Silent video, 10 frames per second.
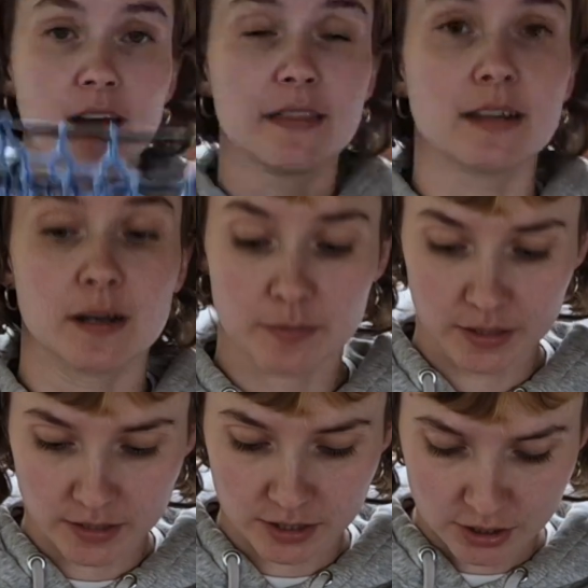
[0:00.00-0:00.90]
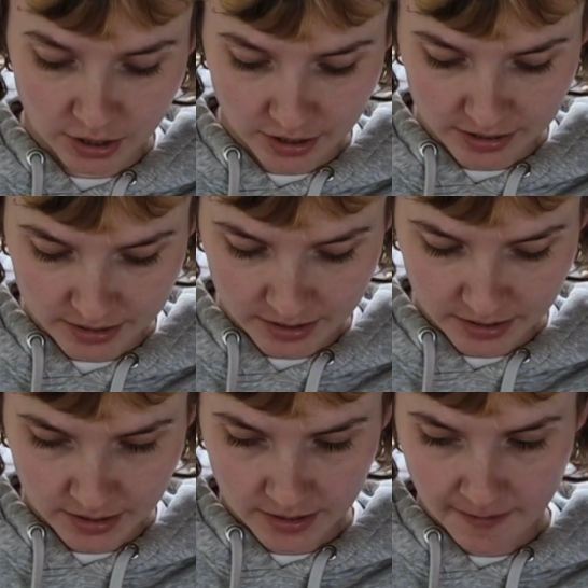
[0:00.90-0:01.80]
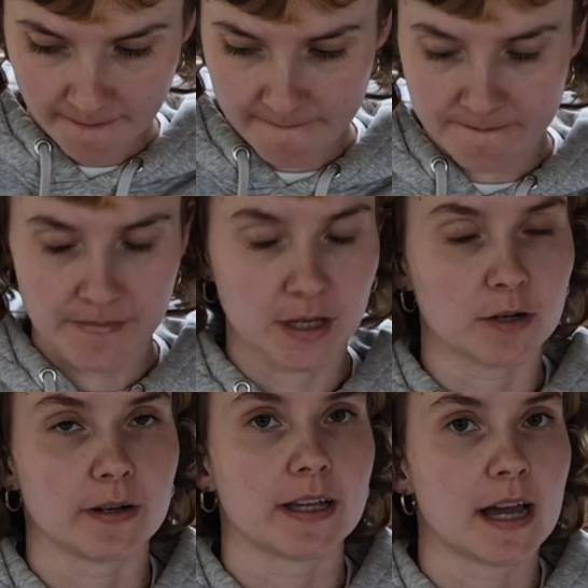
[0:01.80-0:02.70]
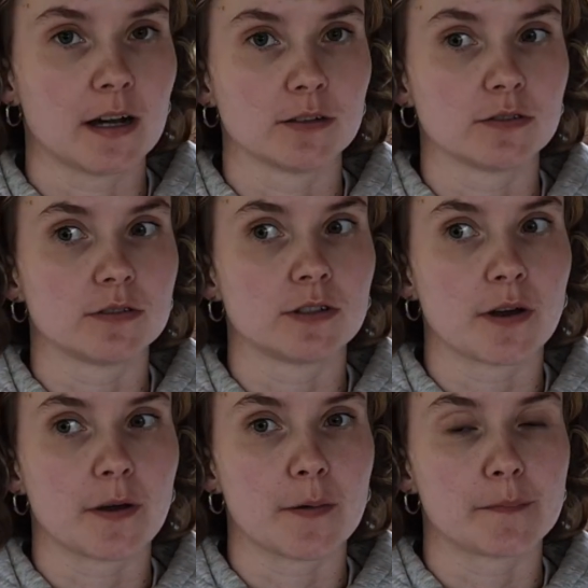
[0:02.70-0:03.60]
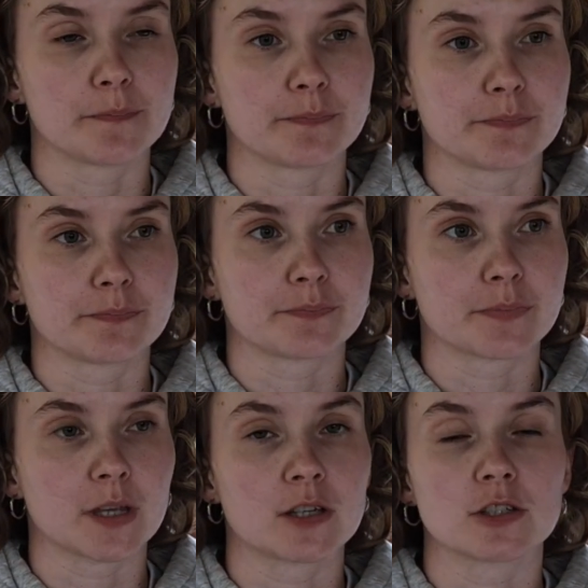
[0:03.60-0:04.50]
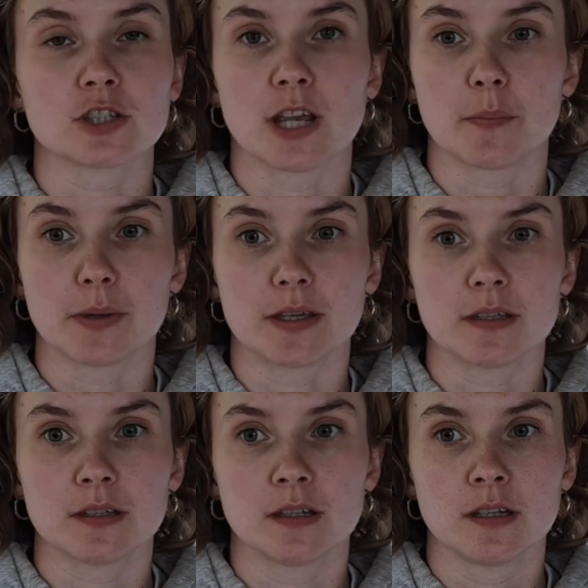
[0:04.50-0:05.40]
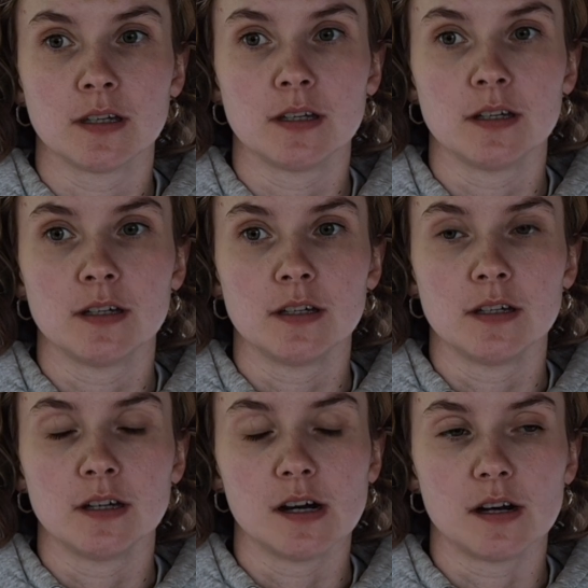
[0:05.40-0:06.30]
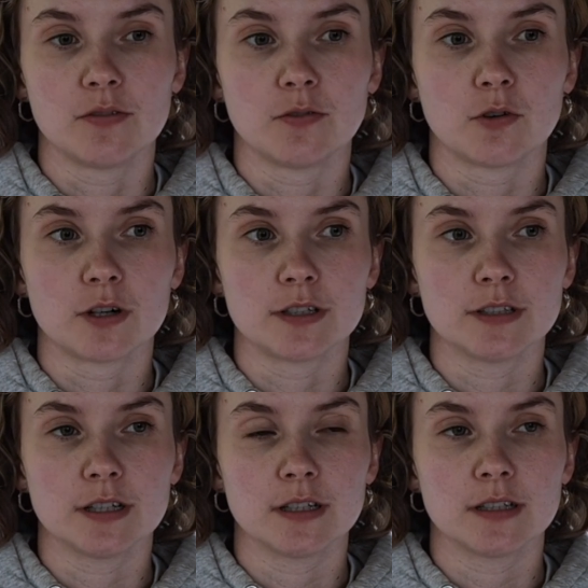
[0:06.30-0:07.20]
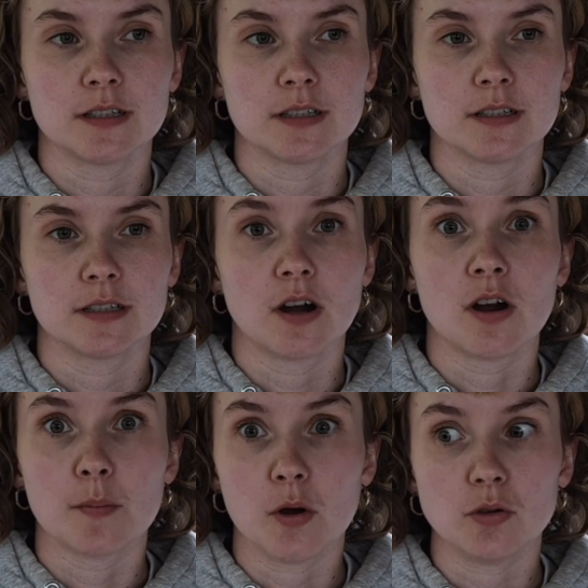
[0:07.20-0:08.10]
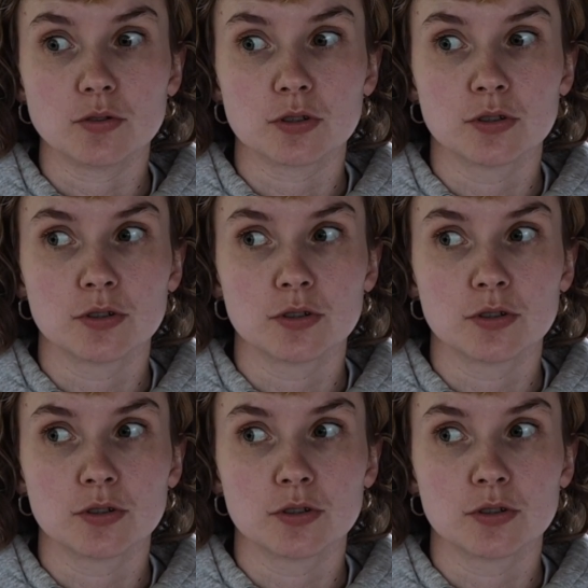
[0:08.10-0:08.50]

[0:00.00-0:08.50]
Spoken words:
and then I'm gonna start figuring out the shaping for the armholes.